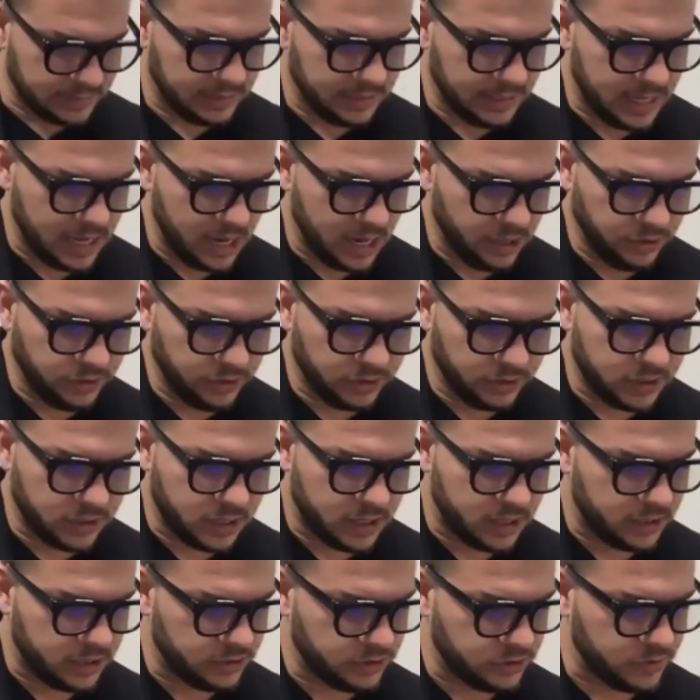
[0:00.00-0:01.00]
the under
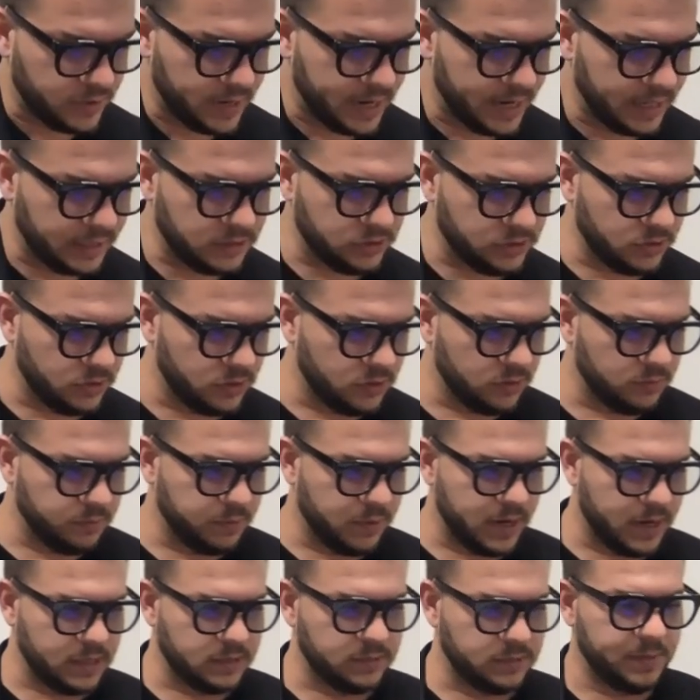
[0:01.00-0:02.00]
contract circle
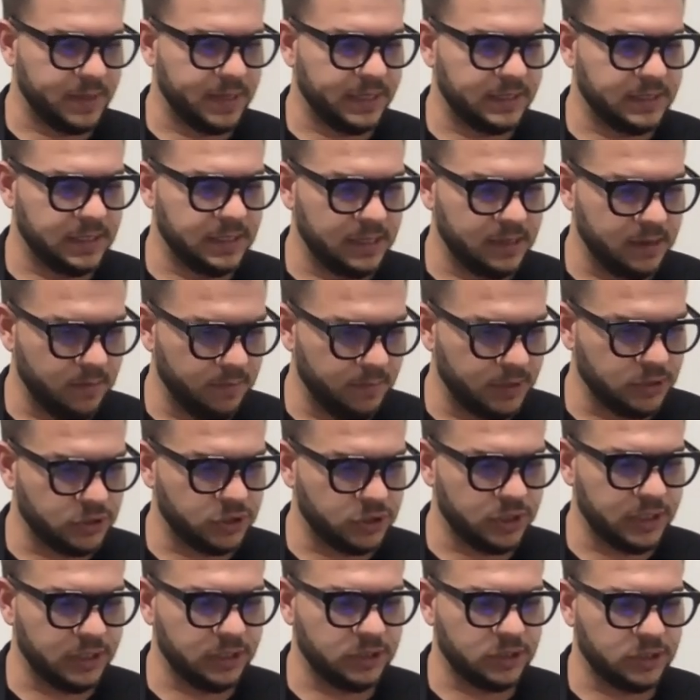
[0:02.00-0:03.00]
prospecting,
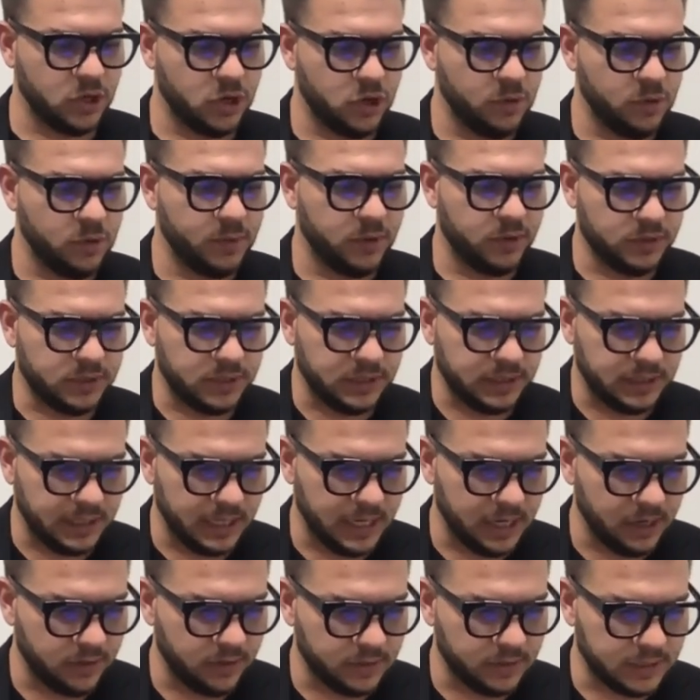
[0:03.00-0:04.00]
mentioning to homeowners in the
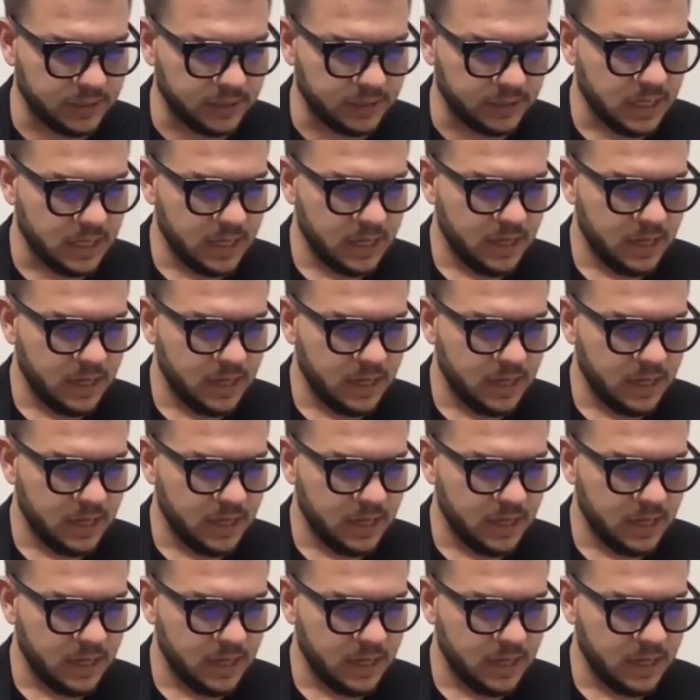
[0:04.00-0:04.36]
area